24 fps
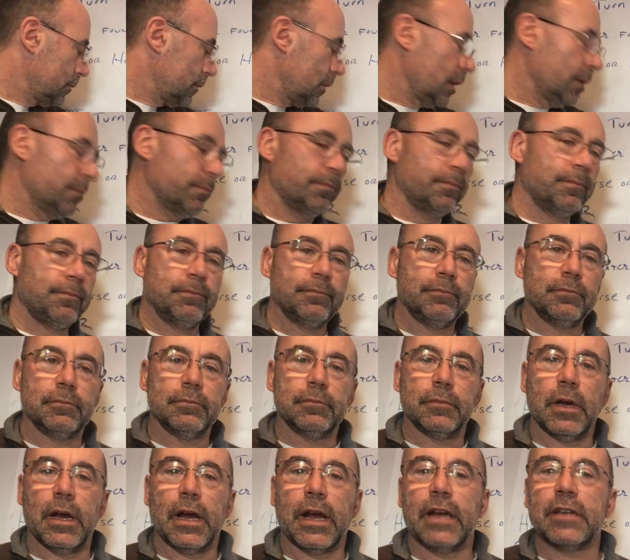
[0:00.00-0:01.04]
a
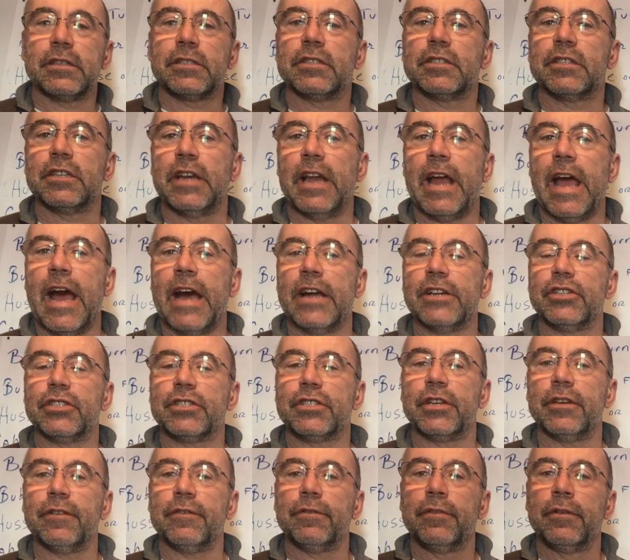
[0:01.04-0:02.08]
I guess it's an
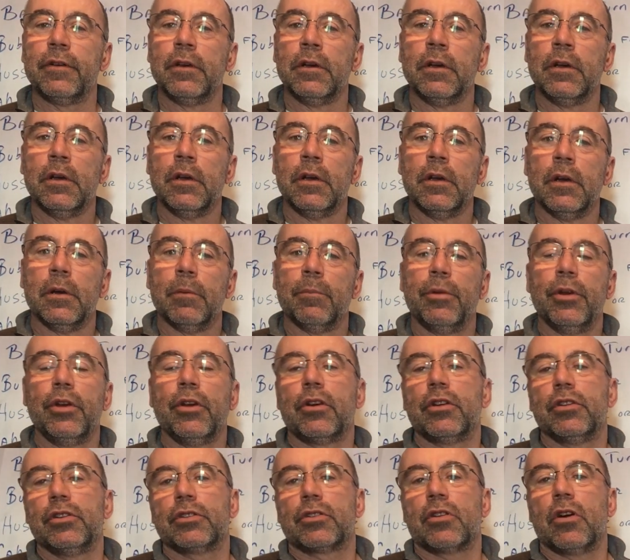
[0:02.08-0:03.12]
adjective, but you
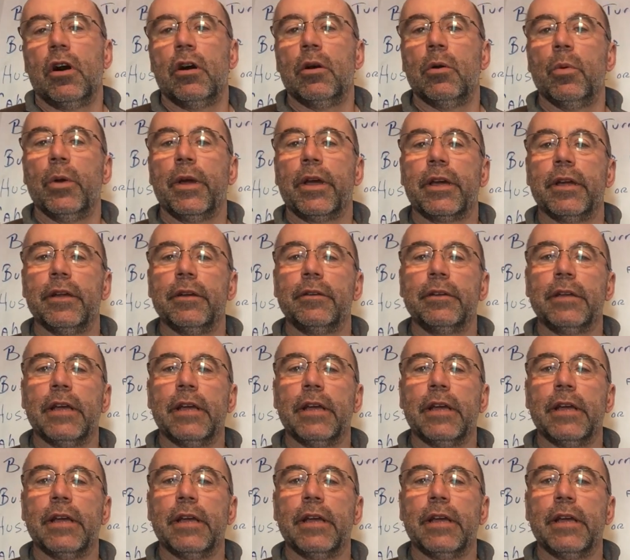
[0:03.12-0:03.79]
could just call it Wicked.